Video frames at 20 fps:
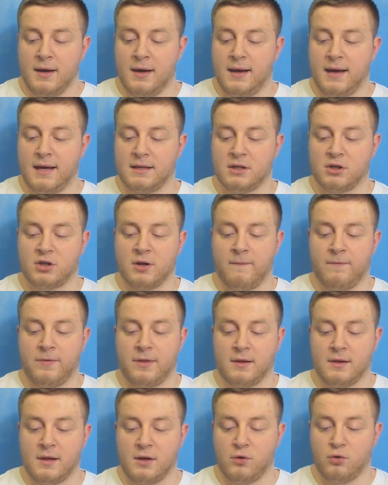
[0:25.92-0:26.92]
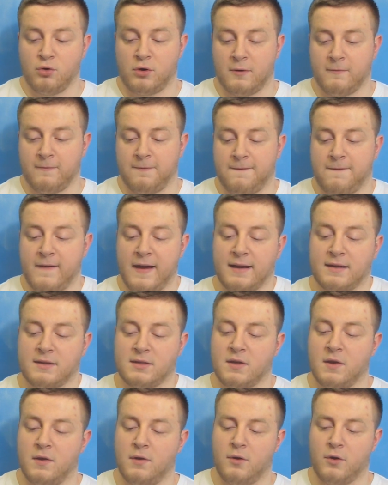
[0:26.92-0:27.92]
is it something that you can
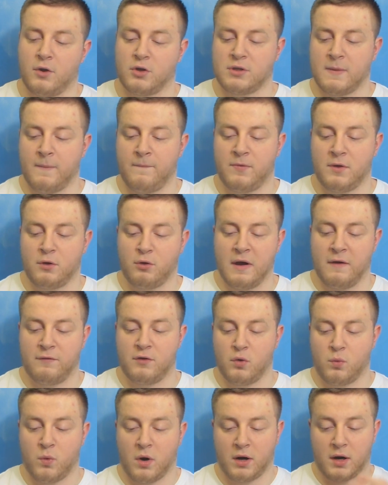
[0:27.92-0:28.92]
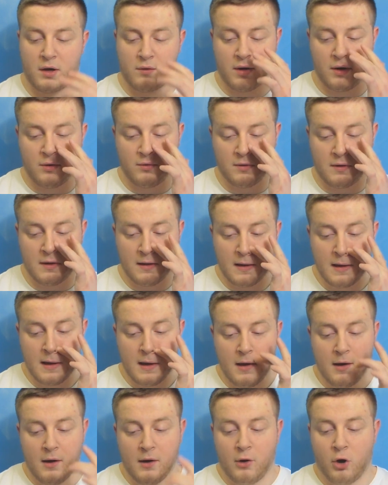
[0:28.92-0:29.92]
fix or something you have to work around?
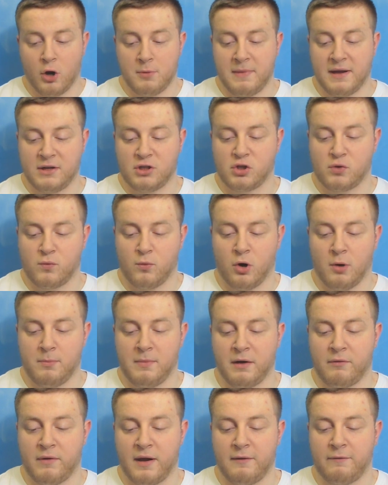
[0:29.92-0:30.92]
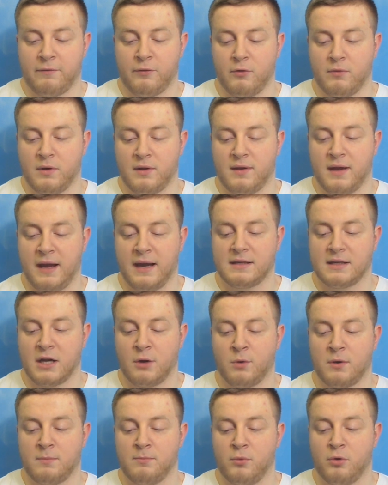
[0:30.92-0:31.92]
On my squat, my right foot rotates
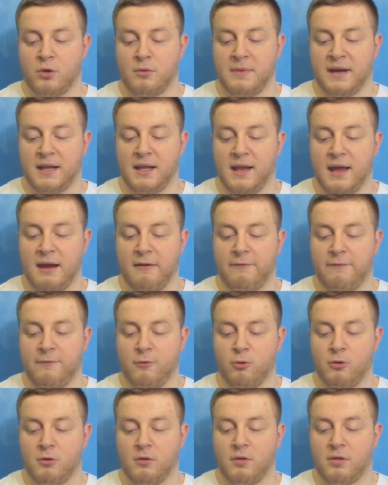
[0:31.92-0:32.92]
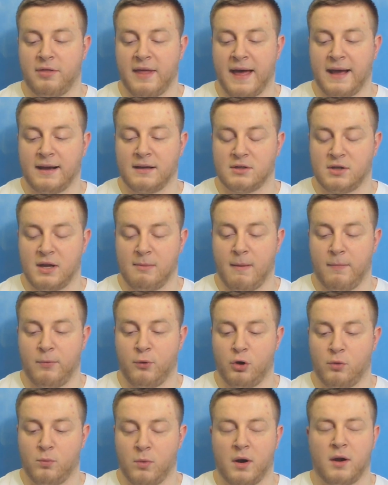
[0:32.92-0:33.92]
outward more than my left foot. Thanks, keep up the
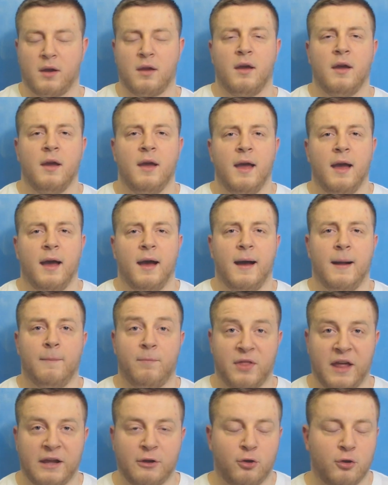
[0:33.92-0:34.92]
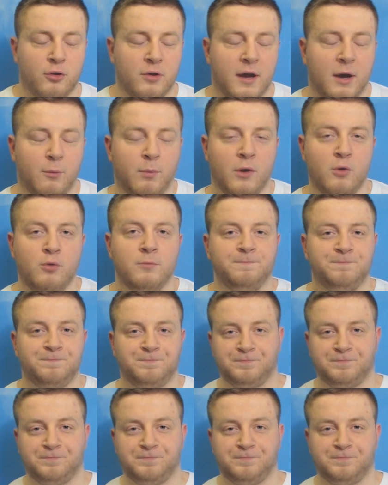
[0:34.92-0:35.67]
good work. Thank you, I will.